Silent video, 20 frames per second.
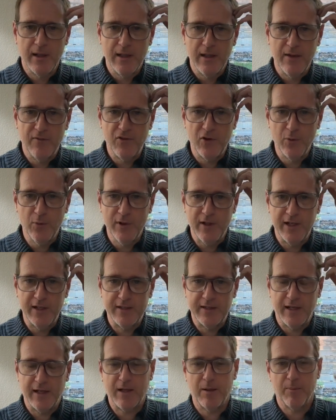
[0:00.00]
if you really
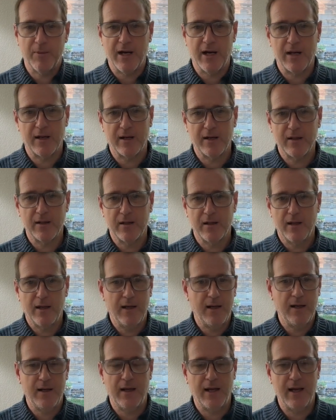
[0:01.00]
think about
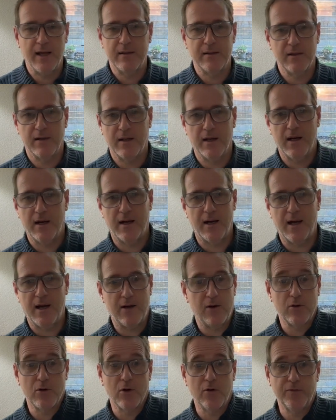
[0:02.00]
it. And I
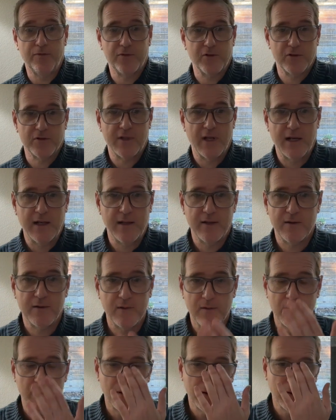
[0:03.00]
don't know if there's any
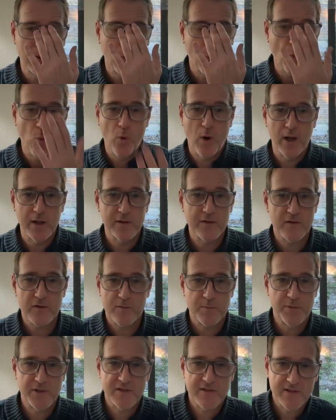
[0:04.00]
one
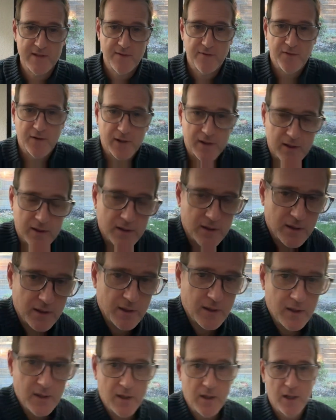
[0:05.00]
specific
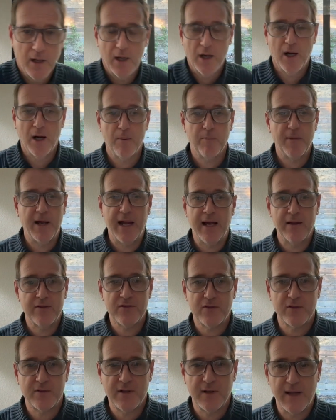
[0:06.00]

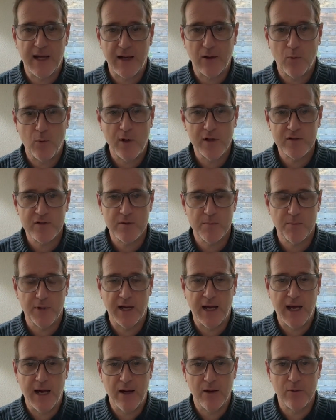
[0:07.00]
answer to that question,
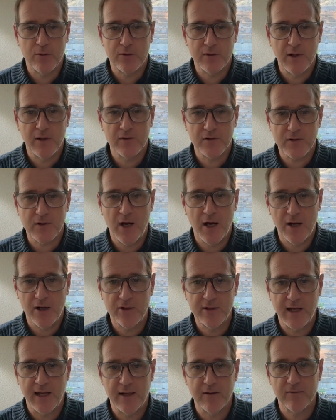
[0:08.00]
but how does
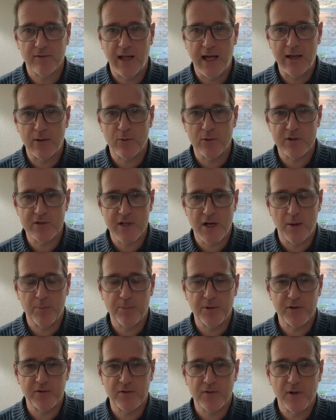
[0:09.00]
connotative language
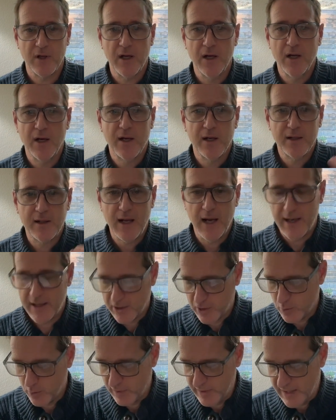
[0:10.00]
help us kind
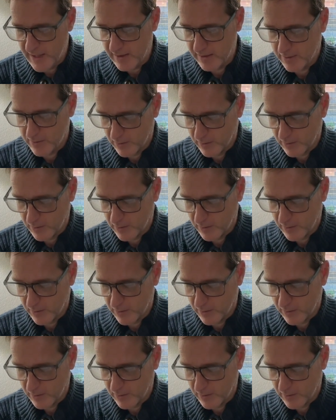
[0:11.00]
of create